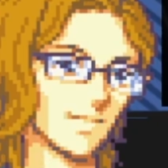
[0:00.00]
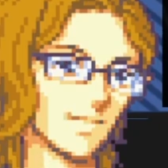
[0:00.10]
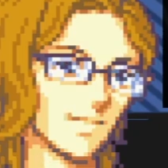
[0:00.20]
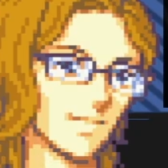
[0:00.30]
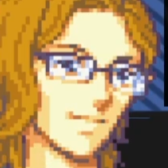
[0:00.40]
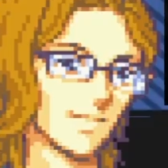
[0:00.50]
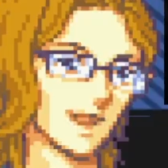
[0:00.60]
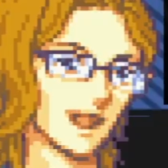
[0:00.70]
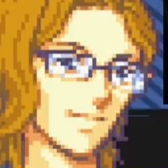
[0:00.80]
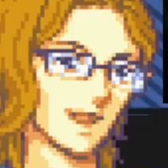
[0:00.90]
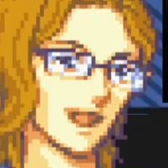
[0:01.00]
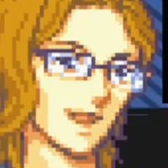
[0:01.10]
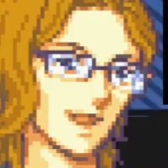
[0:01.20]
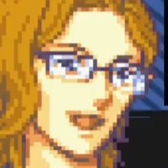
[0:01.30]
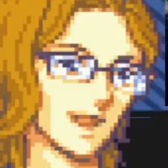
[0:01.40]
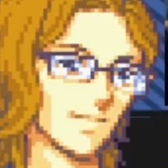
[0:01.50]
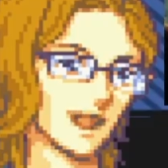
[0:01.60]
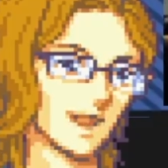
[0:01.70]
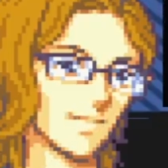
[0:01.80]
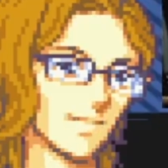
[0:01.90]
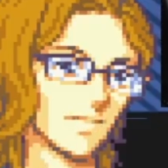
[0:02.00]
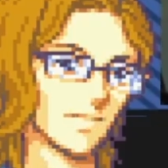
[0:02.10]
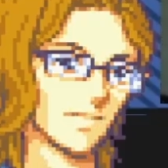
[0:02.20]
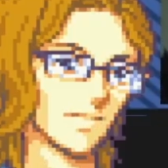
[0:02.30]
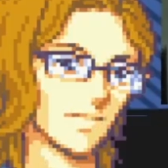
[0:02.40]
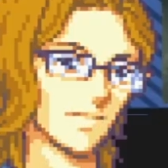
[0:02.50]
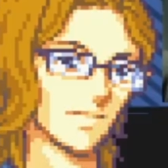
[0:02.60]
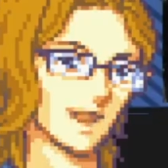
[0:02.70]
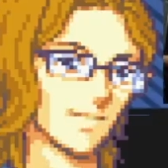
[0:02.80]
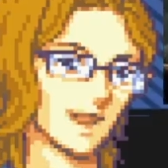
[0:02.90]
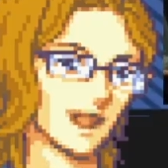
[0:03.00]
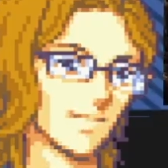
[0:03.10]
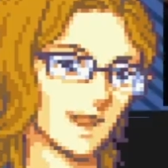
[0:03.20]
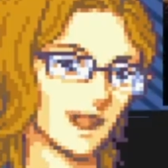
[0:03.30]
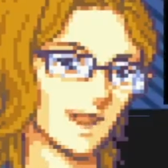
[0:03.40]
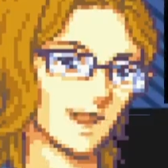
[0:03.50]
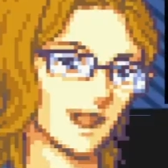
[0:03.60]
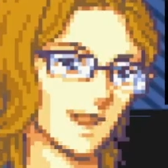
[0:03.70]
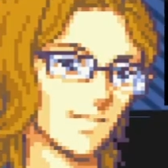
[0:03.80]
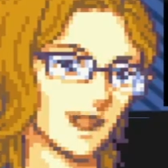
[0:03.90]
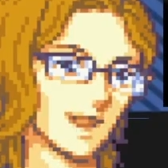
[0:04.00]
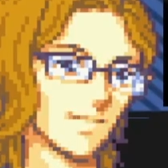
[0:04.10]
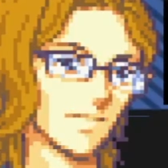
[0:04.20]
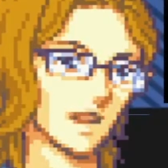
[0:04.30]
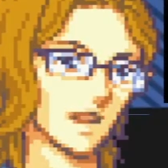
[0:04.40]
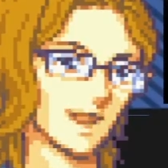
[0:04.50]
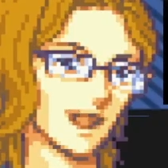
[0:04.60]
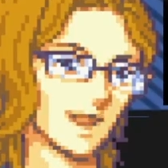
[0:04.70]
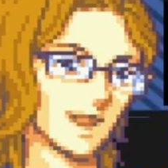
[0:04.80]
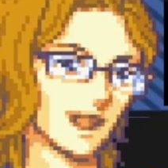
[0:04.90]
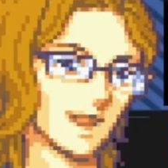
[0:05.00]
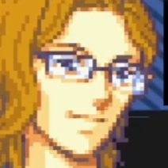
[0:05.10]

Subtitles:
Hunter's cabin. And I know there were some areas back there that I missed.